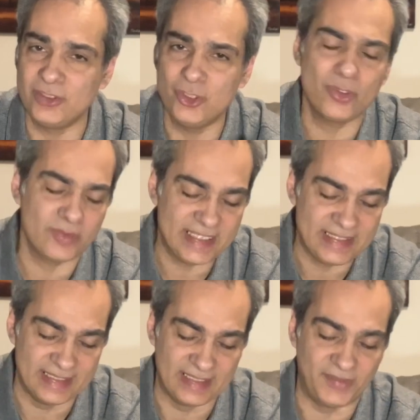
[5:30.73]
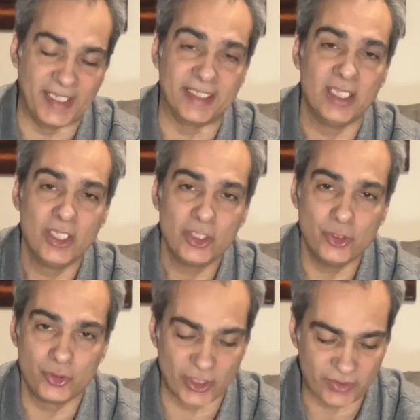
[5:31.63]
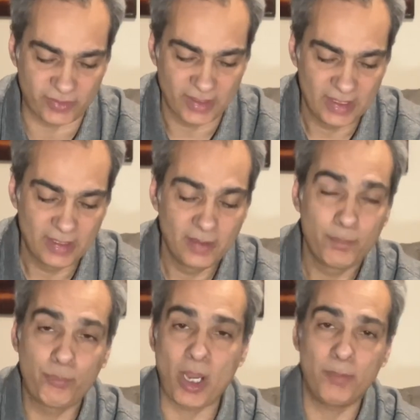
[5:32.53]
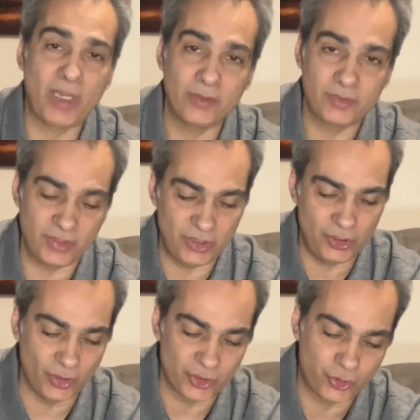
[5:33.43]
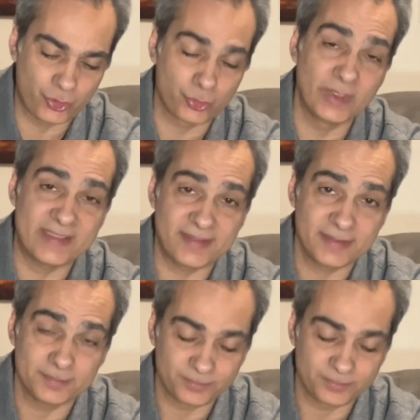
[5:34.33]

You don't need anything. You just pop out, you unscrew it.